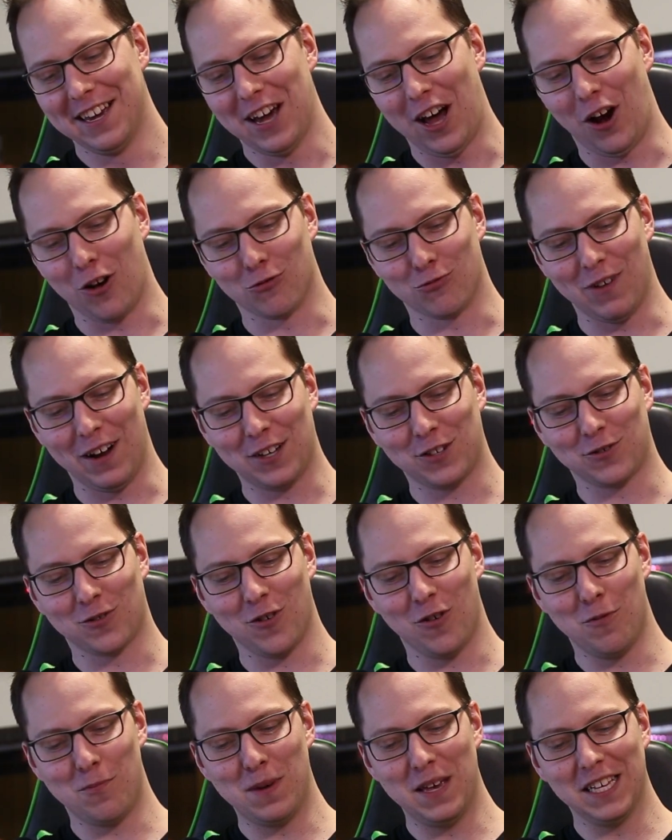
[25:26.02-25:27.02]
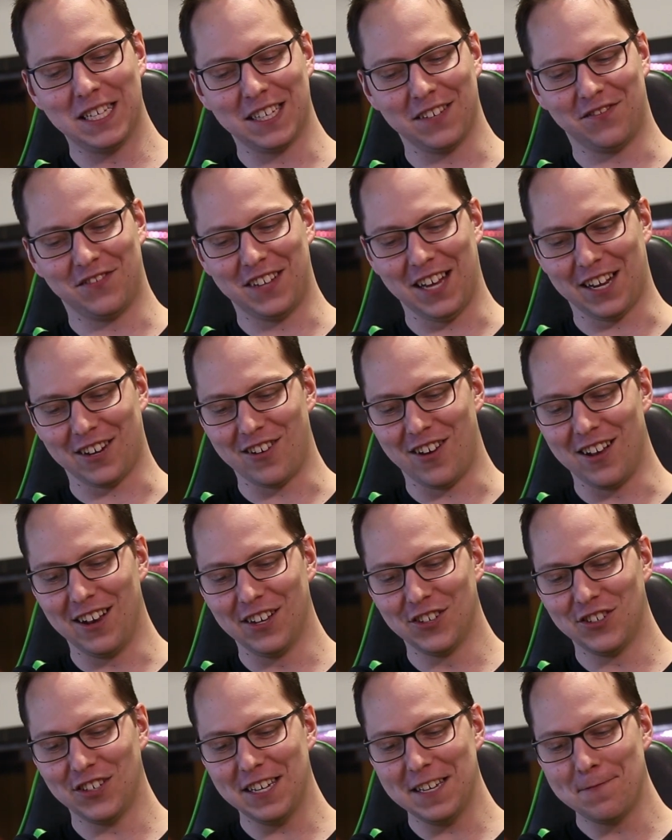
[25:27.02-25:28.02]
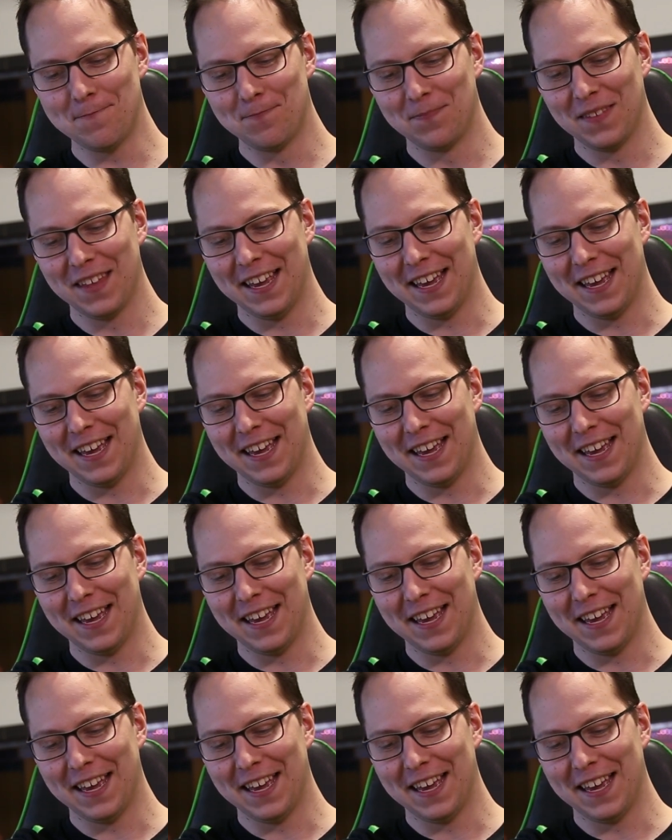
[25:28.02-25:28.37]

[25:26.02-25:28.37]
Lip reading: a retro piece of technology.